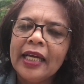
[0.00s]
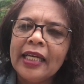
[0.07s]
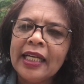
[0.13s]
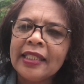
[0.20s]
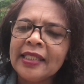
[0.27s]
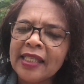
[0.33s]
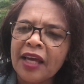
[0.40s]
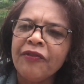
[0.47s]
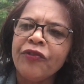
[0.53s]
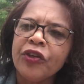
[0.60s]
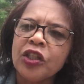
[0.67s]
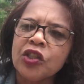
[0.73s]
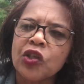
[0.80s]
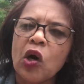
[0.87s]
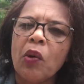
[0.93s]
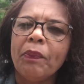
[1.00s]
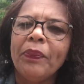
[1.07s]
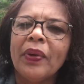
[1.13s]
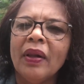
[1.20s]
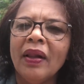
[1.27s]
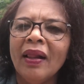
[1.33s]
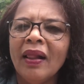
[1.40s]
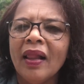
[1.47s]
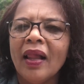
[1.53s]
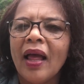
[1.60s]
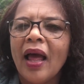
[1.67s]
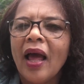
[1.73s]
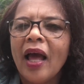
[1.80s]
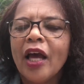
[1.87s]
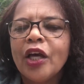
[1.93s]
Let's say, for example,
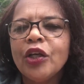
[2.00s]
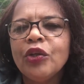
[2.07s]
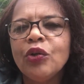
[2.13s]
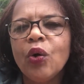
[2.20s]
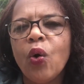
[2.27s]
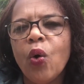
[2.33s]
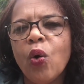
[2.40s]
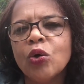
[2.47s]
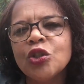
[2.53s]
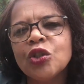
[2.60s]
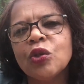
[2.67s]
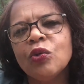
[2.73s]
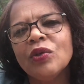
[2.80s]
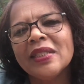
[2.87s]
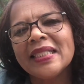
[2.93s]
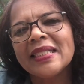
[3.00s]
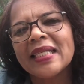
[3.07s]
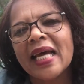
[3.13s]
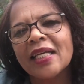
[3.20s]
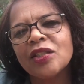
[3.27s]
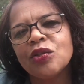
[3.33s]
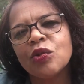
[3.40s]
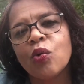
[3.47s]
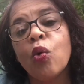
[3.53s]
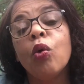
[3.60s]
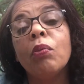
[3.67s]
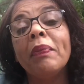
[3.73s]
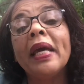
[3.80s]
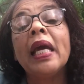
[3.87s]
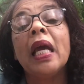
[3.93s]
your school decides to
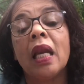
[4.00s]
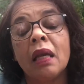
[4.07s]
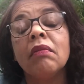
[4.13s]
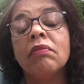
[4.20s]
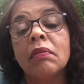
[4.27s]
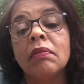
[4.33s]
call me in